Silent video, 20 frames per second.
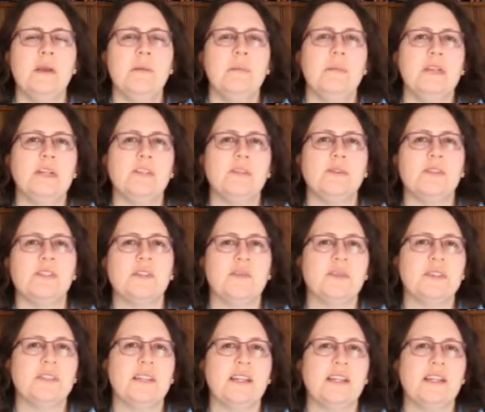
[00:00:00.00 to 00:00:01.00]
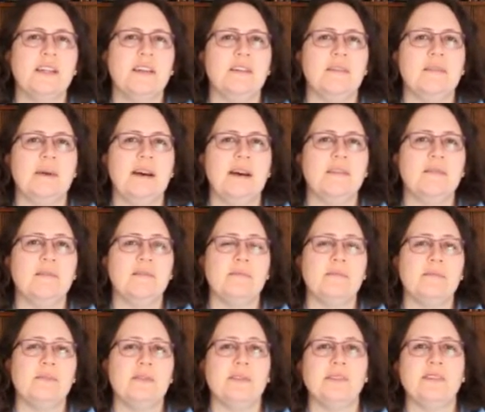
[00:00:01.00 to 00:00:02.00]
but it's also a study about
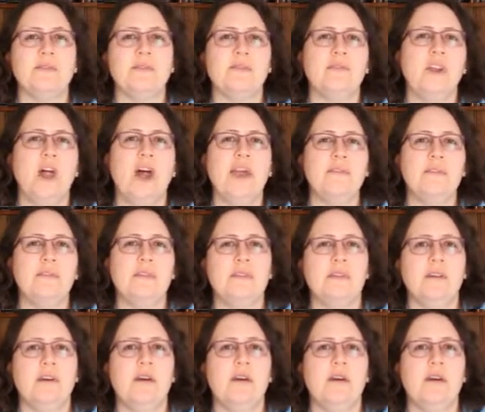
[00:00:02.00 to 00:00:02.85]
sort of life in the